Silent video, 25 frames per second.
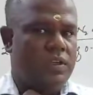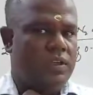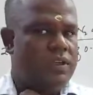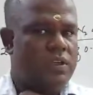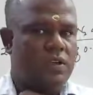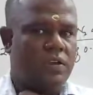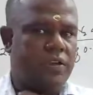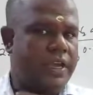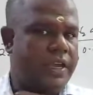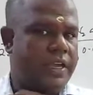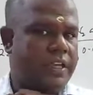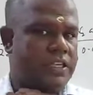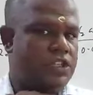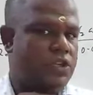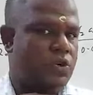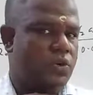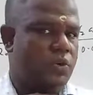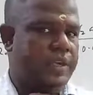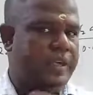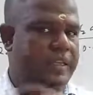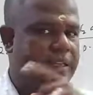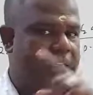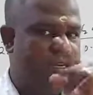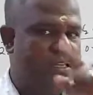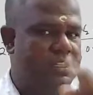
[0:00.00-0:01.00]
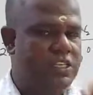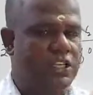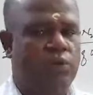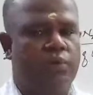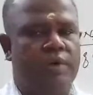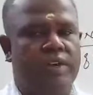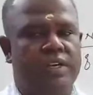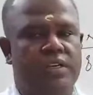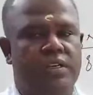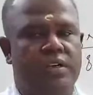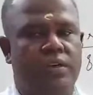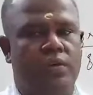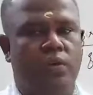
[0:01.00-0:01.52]
Okay, so in that
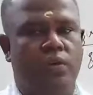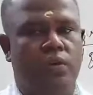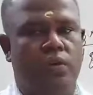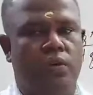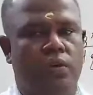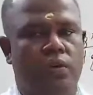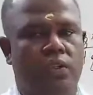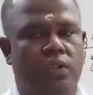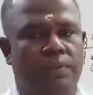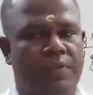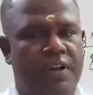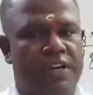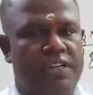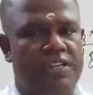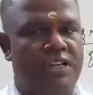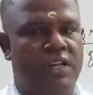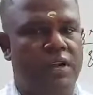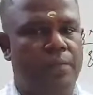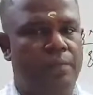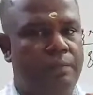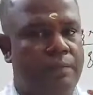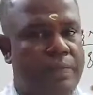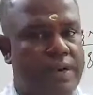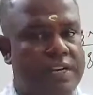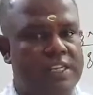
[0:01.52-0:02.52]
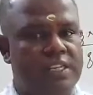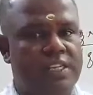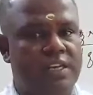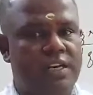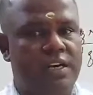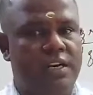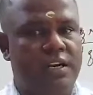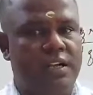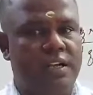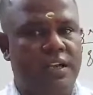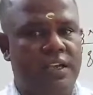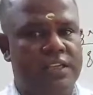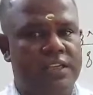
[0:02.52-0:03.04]
situation, the pressure
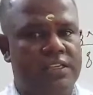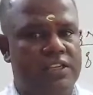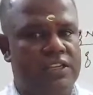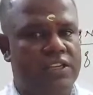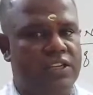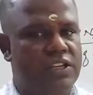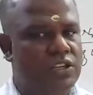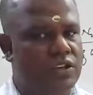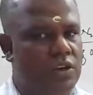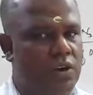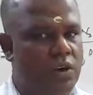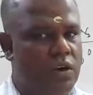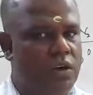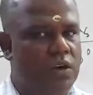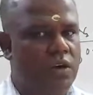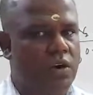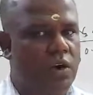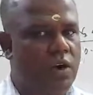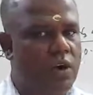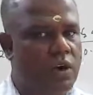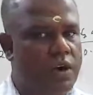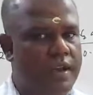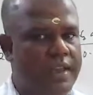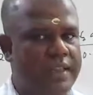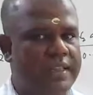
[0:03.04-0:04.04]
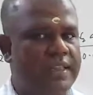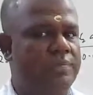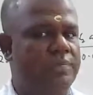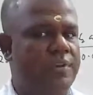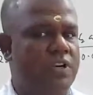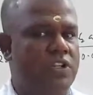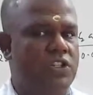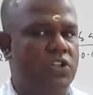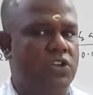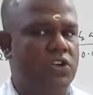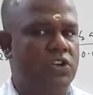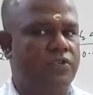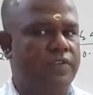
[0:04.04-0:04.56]
measured is not only the
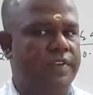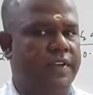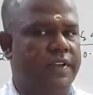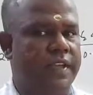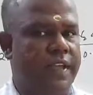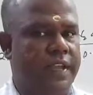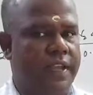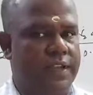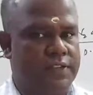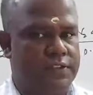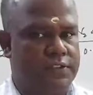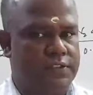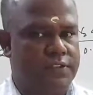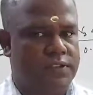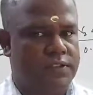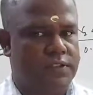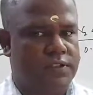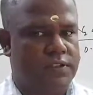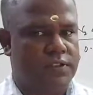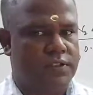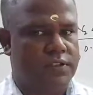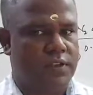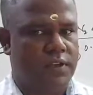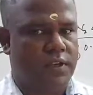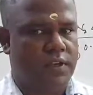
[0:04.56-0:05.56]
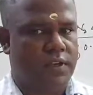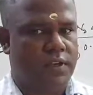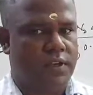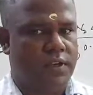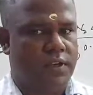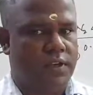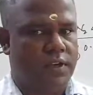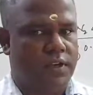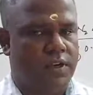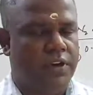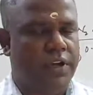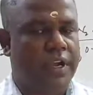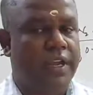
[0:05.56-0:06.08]
pressure of the gas.
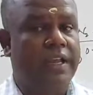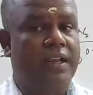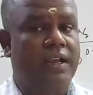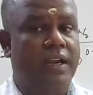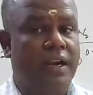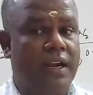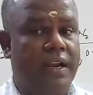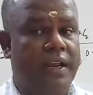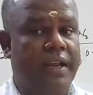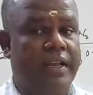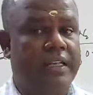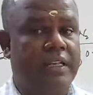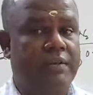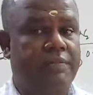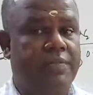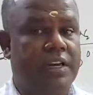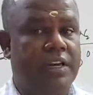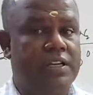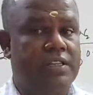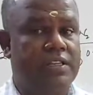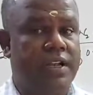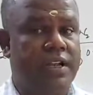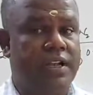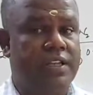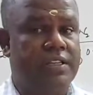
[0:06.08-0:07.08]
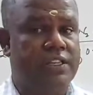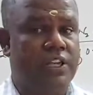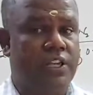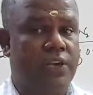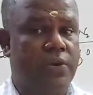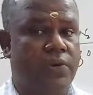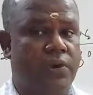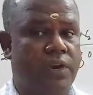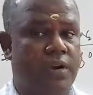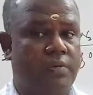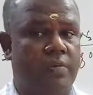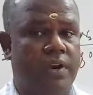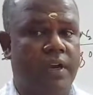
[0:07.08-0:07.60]
Okay, it contains the pressure
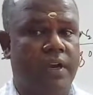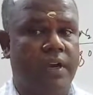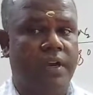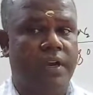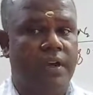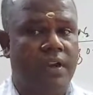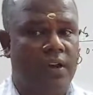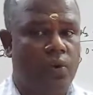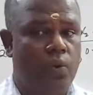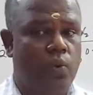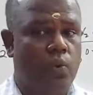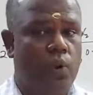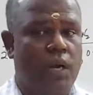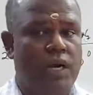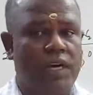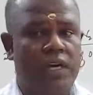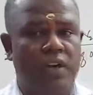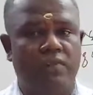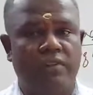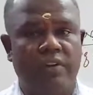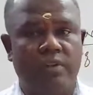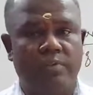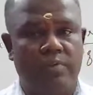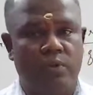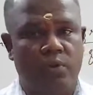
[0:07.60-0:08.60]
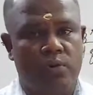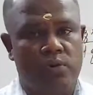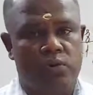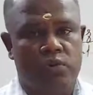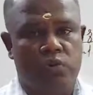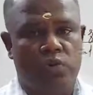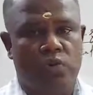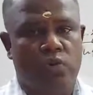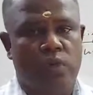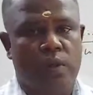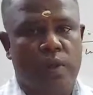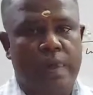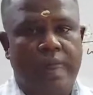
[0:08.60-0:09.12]
executed by water vapor
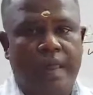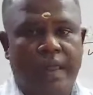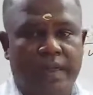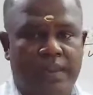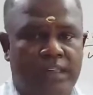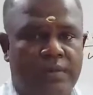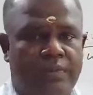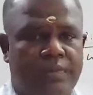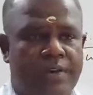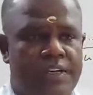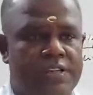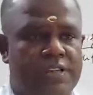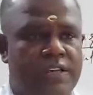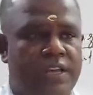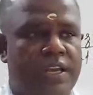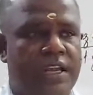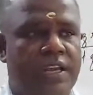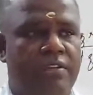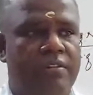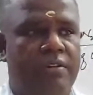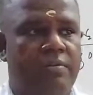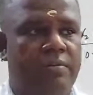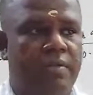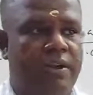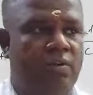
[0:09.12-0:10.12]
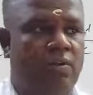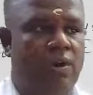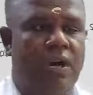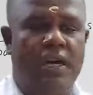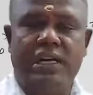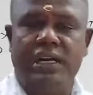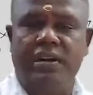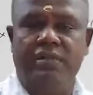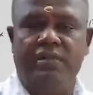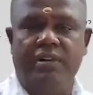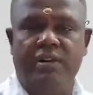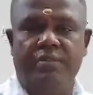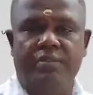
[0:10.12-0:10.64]
also. The pressure given by
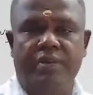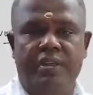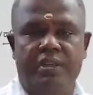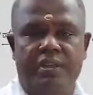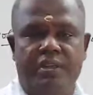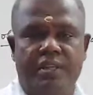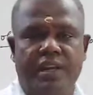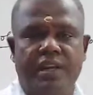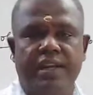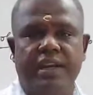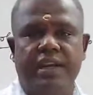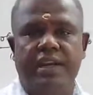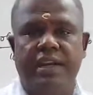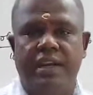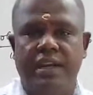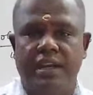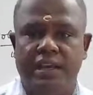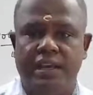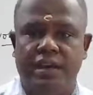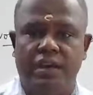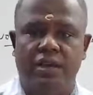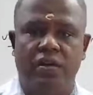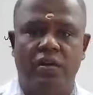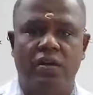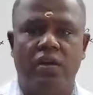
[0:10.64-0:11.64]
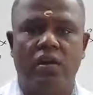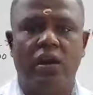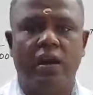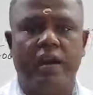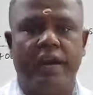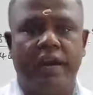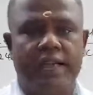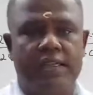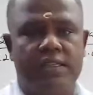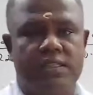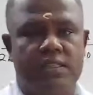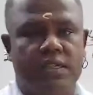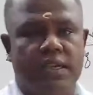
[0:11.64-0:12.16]
water vapor is technically called
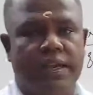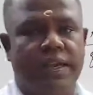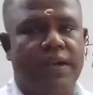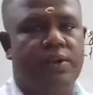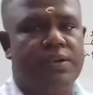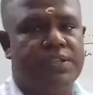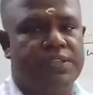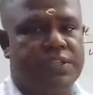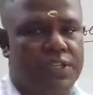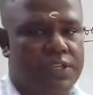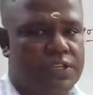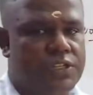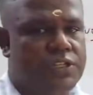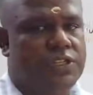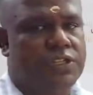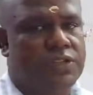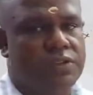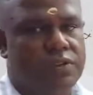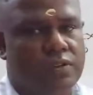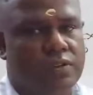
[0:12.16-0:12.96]
as aqueous tension.